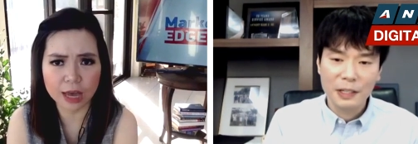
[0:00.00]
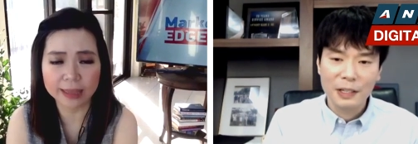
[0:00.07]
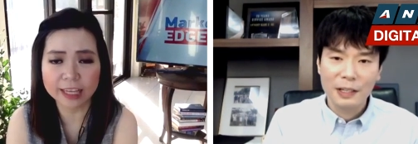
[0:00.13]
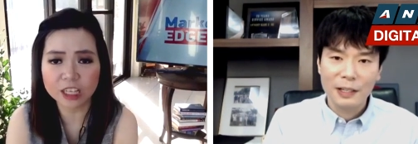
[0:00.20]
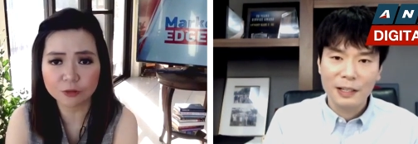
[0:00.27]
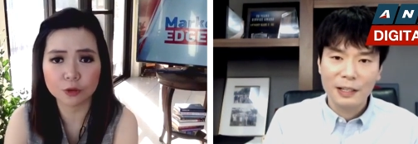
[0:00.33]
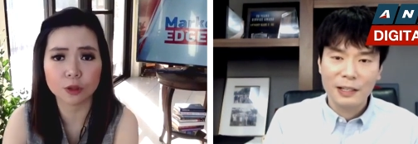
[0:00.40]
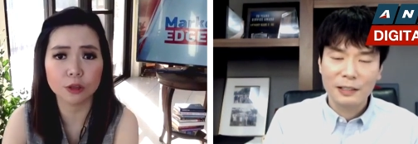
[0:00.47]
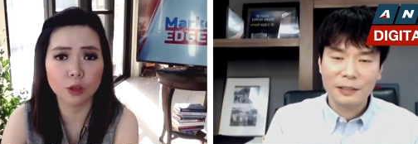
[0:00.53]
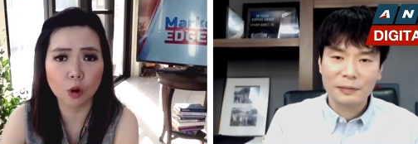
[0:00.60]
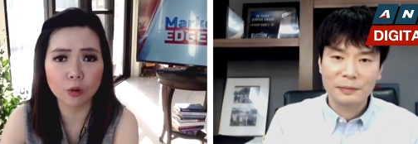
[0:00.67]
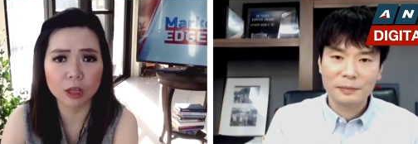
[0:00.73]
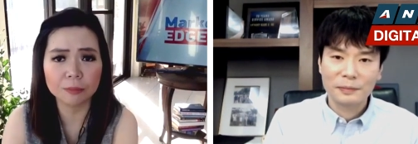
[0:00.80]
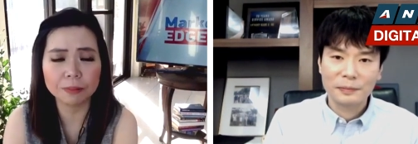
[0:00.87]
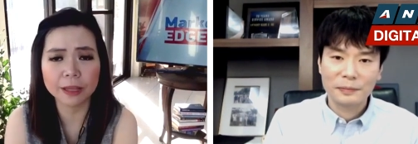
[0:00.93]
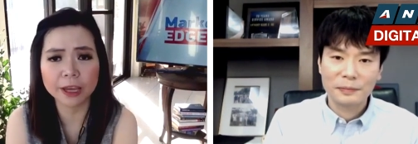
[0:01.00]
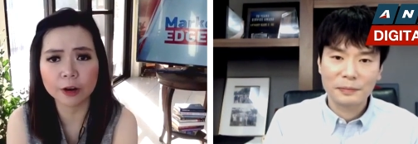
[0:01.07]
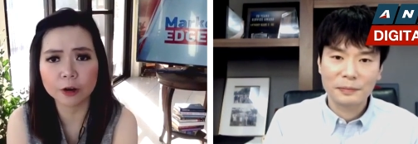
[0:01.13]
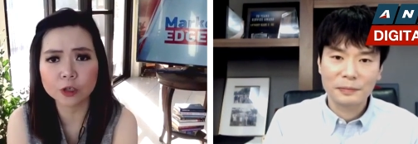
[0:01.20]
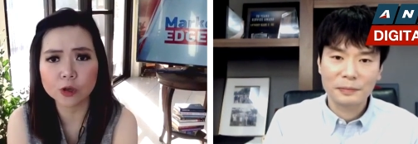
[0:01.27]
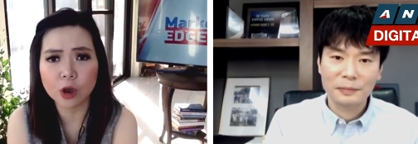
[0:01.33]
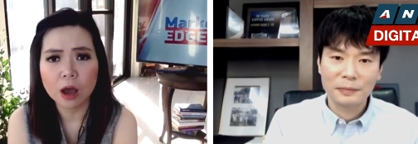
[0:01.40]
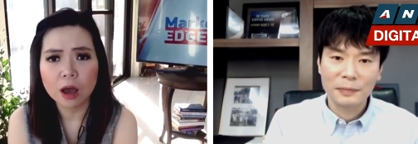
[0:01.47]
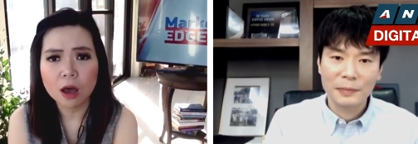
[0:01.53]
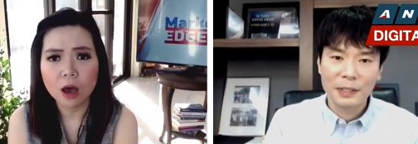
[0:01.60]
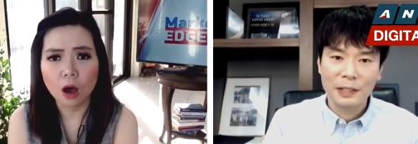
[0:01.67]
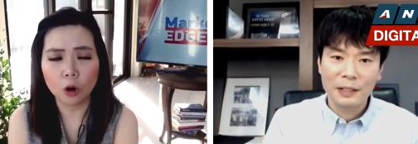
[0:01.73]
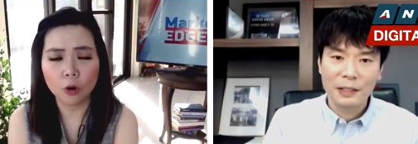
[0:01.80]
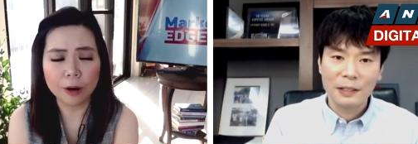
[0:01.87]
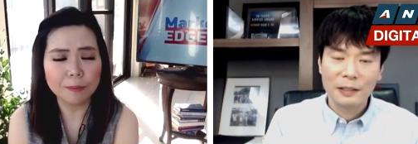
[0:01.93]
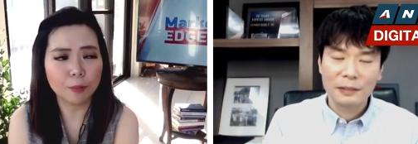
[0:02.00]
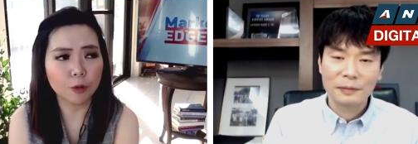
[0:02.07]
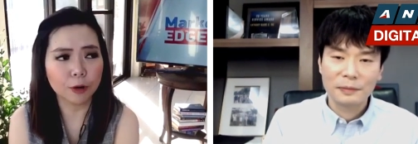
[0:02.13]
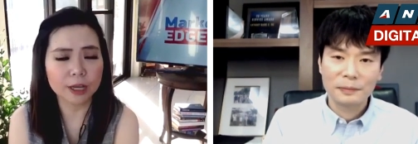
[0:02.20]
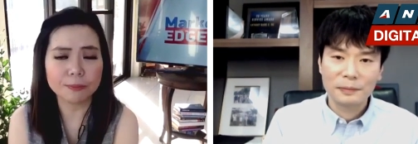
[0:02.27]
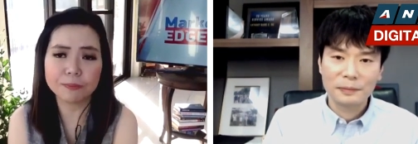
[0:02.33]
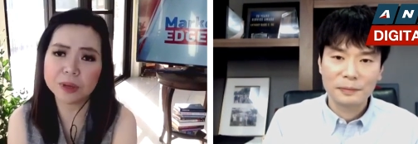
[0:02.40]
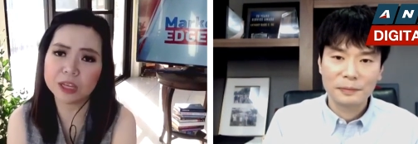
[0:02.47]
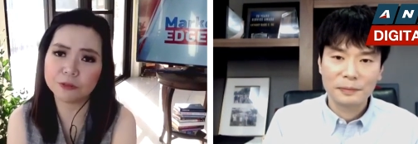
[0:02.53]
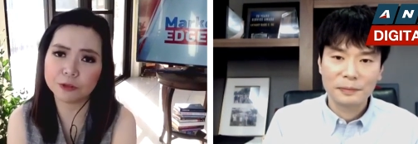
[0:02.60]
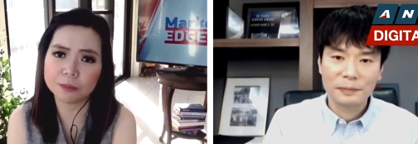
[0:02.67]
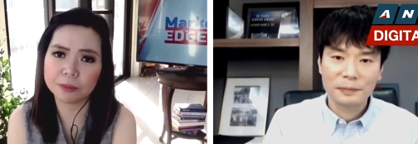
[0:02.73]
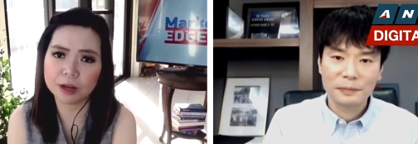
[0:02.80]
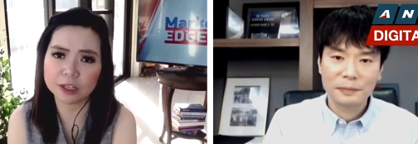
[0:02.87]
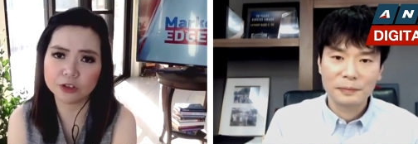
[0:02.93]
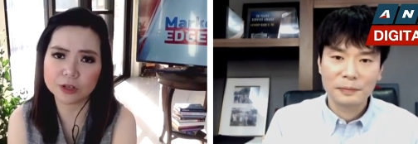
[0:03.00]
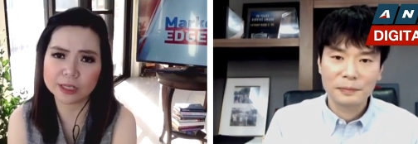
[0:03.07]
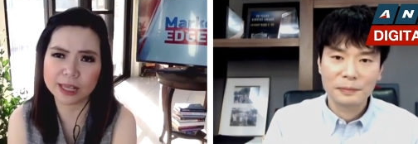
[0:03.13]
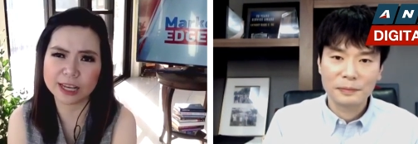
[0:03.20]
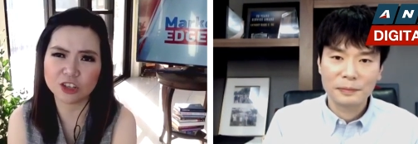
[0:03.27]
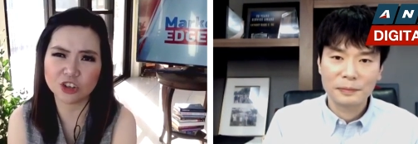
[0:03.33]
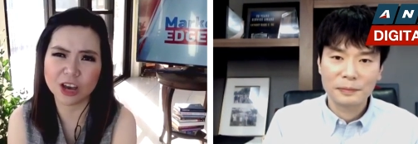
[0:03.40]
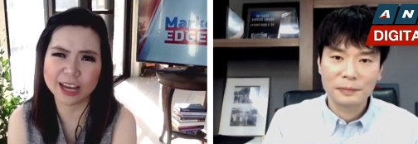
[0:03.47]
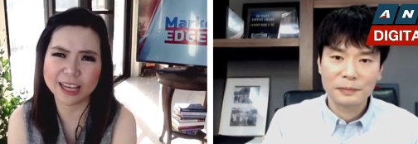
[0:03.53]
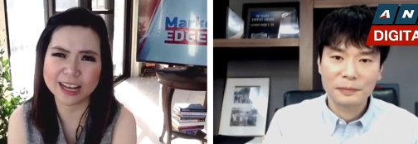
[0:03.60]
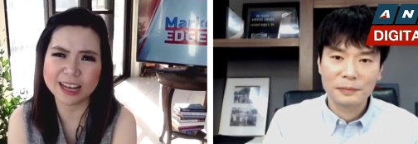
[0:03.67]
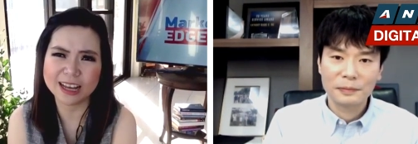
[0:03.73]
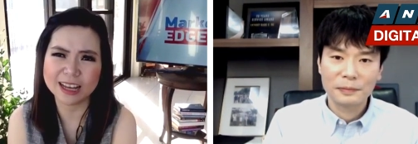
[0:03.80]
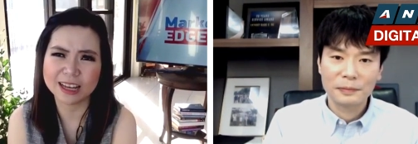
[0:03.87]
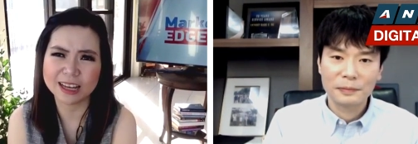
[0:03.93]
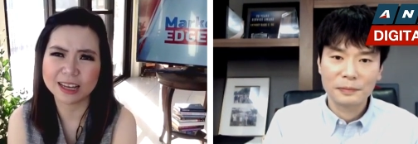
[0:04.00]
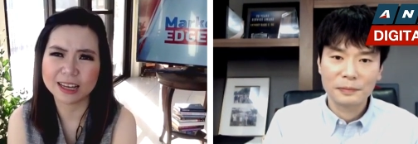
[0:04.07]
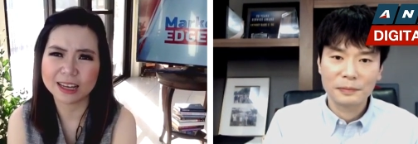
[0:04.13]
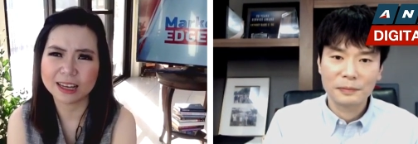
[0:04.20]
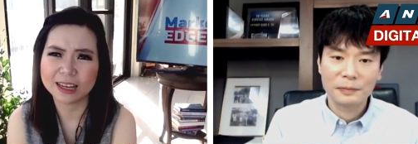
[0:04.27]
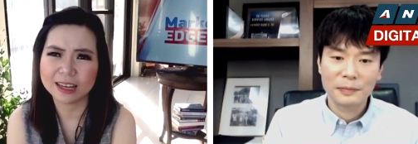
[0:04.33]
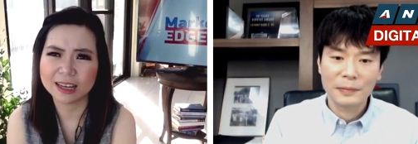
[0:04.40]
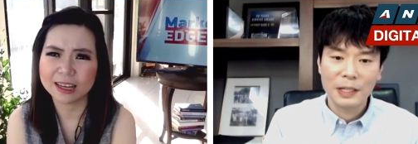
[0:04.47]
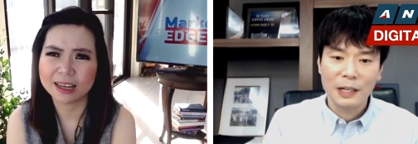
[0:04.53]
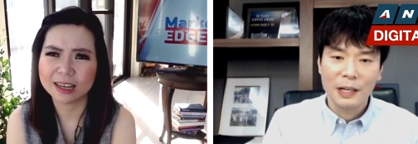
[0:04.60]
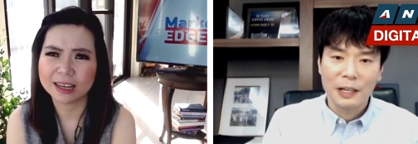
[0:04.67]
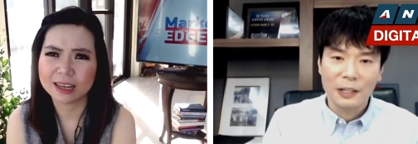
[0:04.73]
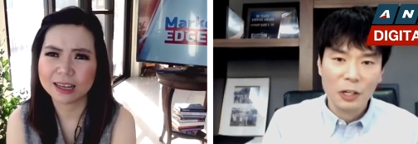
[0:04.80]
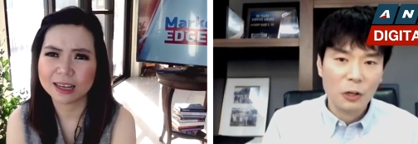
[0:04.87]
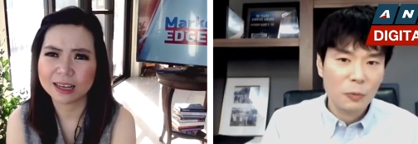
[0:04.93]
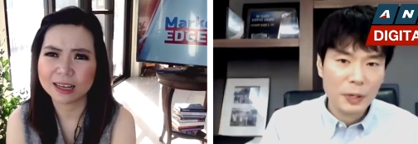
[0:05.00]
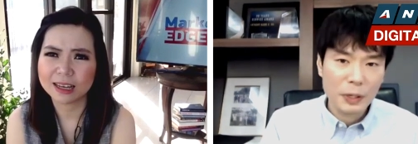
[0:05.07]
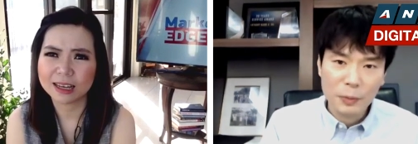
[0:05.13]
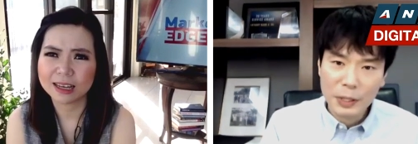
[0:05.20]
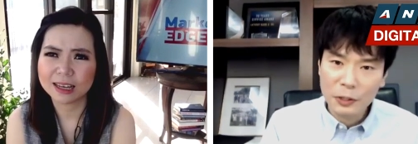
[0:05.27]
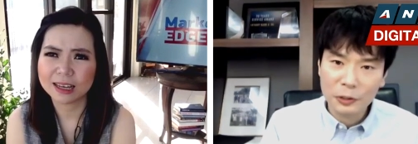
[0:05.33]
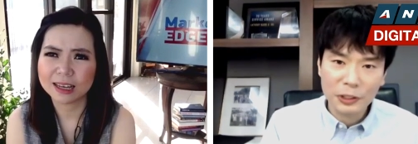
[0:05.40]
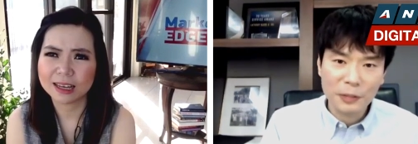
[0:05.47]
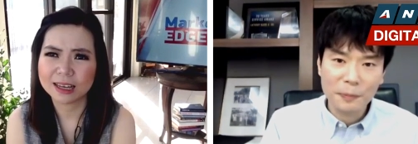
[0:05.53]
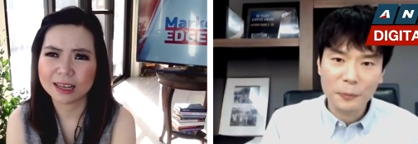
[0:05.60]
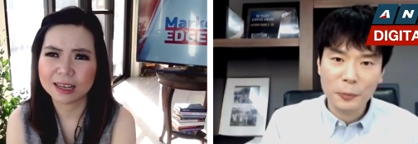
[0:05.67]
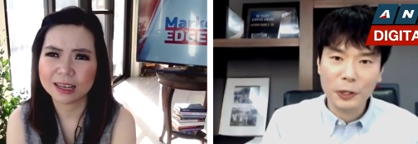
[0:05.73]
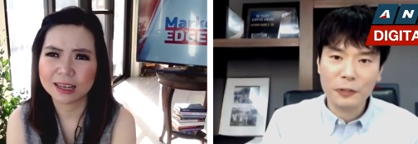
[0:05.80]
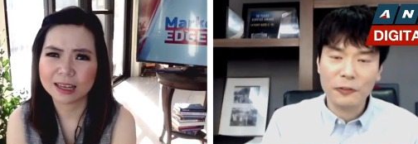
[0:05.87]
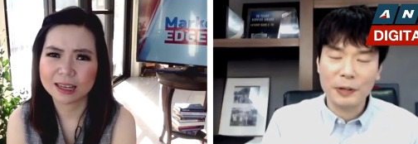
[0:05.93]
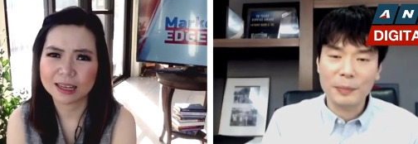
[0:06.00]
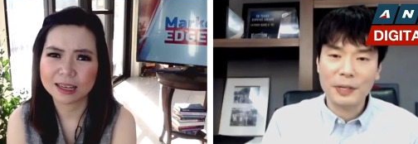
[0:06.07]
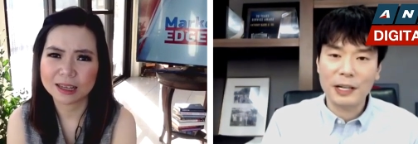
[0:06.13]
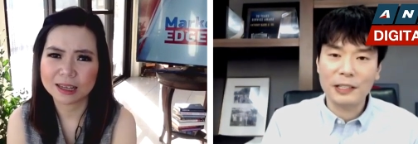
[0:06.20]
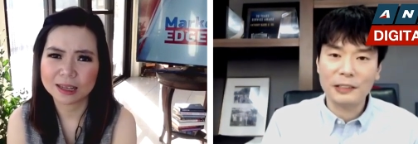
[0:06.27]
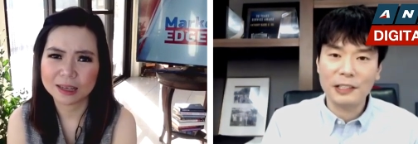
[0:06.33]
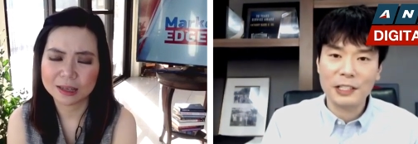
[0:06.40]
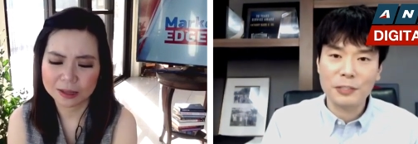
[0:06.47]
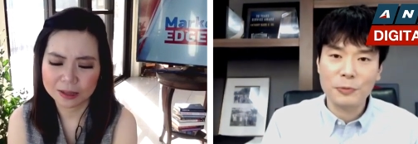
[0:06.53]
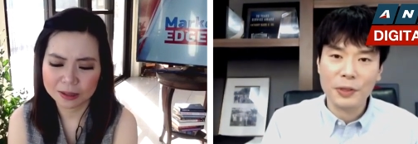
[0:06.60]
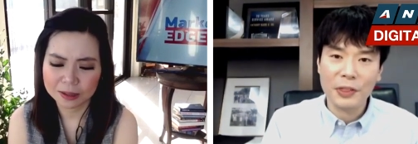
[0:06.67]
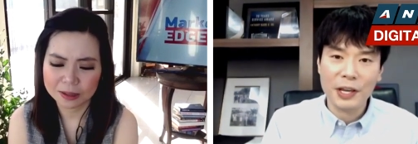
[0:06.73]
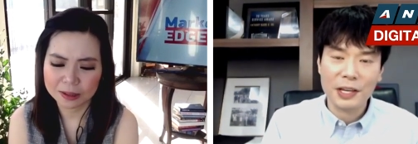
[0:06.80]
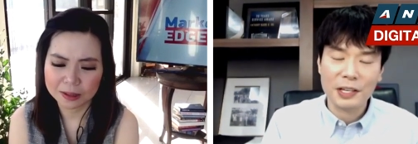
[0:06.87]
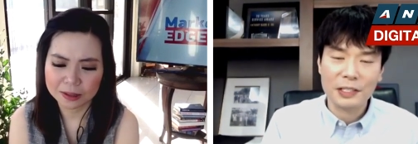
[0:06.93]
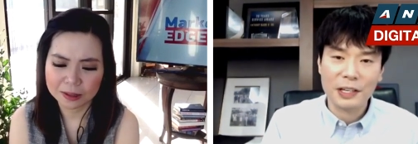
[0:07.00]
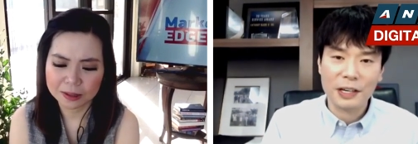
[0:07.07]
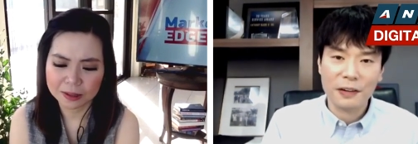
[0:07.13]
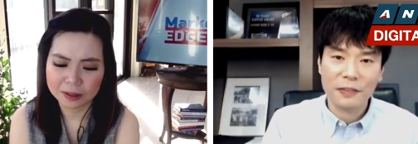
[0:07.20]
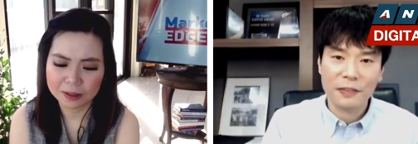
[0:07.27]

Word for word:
Speaker 1: at least for the local players, or imported meat from countries like China?
Speaker 2: No, we, we don't import from countries with ASF,